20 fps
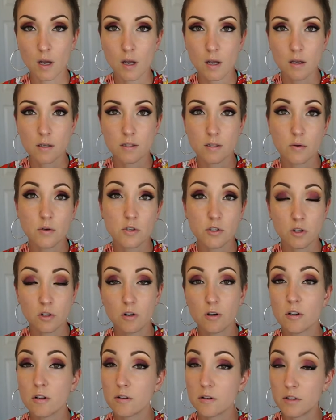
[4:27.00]
So in
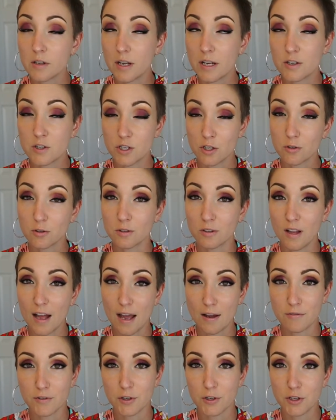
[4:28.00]
general,
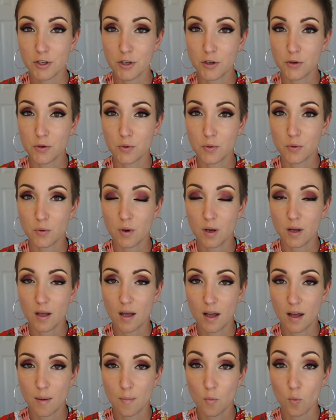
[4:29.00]
after you
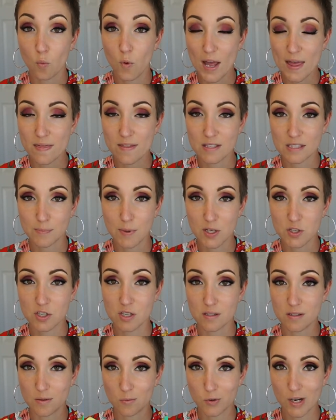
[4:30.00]
wet the
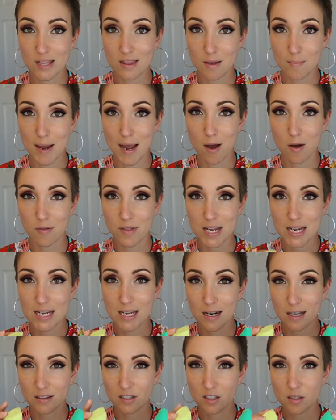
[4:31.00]
sponges and wring them out, they
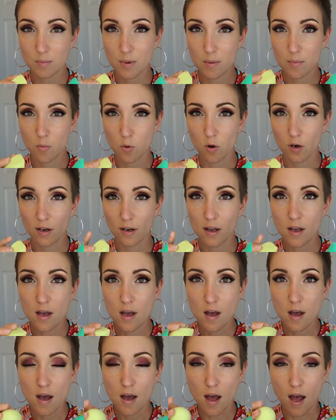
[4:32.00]
get a little bit more
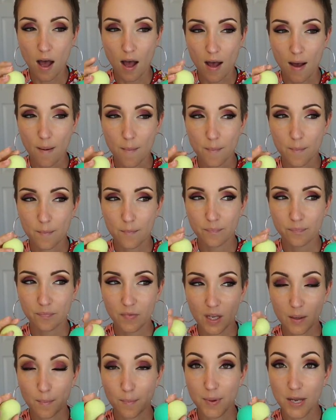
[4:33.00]

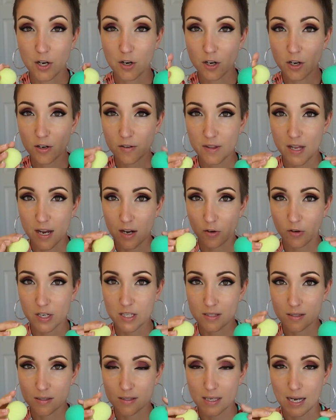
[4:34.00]
bigger, they
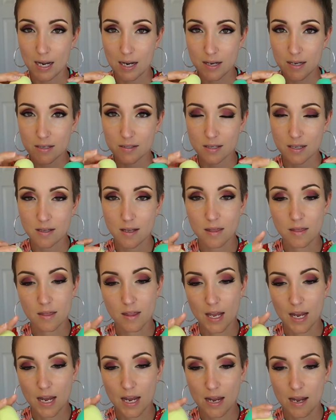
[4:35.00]
increase in size, and then
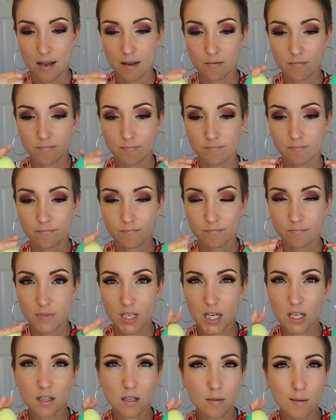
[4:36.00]
they
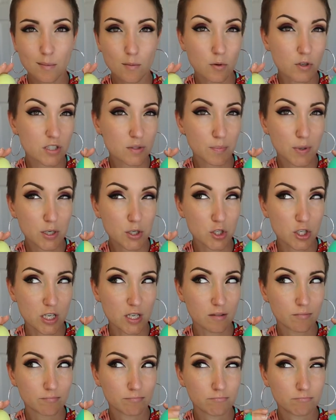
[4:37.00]
get a little bit more
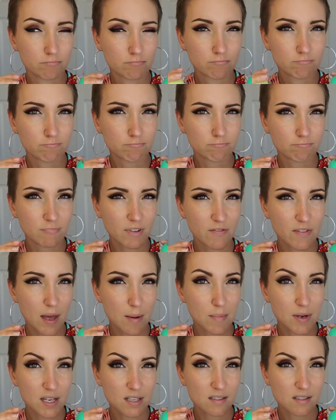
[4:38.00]
spongy, if that
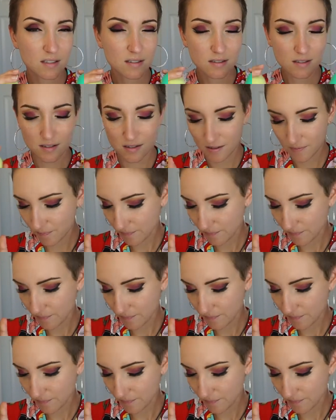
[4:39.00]
makes sense.